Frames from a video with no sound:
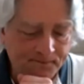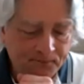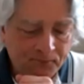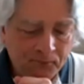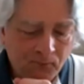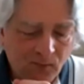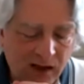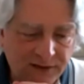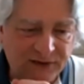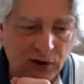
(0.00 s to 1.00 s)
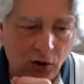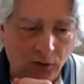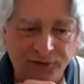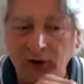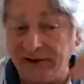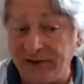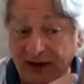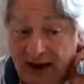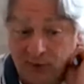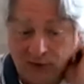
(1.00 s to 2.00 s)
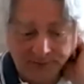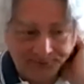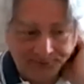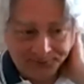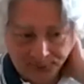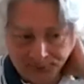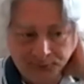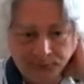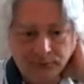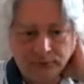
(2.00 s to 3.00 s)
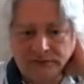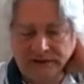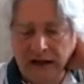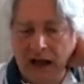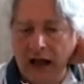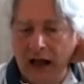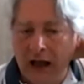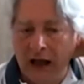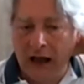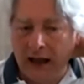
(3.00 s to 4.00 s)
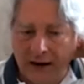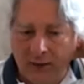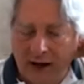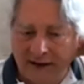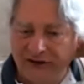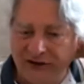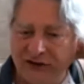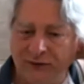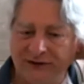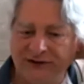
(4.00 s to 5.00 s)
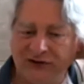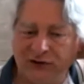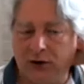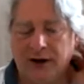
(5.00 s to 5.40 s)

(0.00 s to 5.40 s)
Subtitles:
So for example, I wanted to do a story